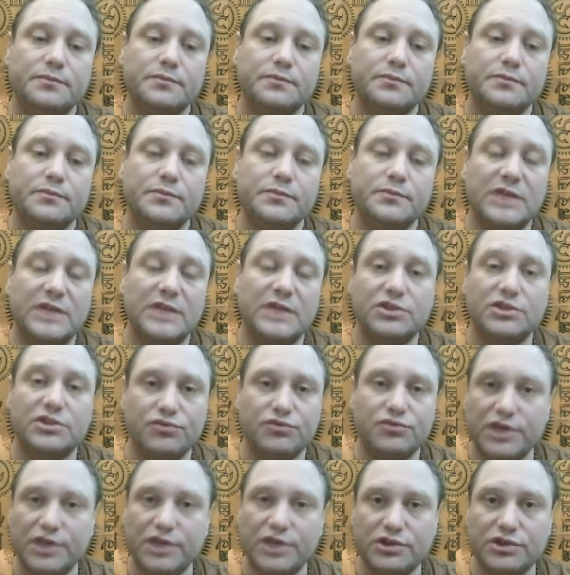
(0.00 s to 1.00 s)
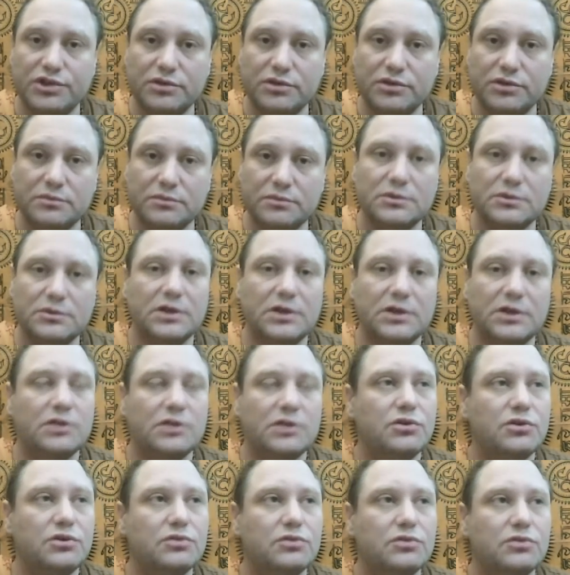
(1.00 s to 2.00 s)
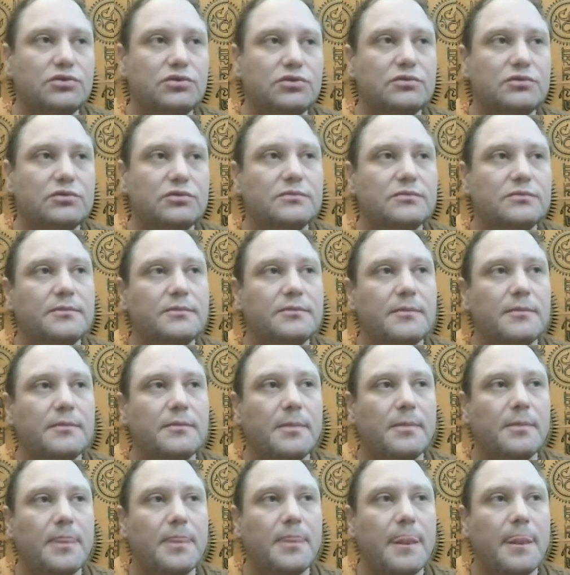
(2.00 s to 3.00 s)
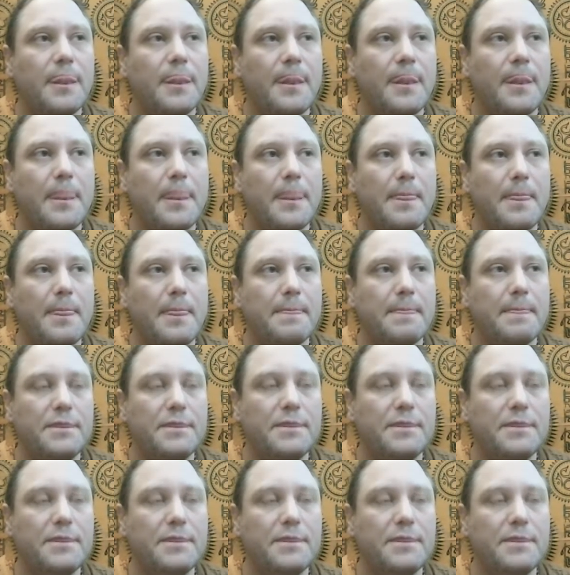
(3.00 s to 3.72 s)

not stretching, like I told you.